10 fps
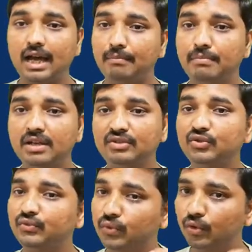appears
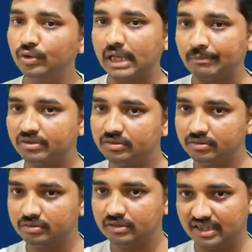4 times,
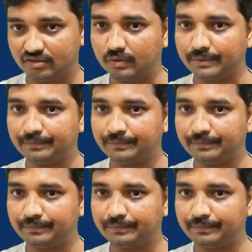that's why.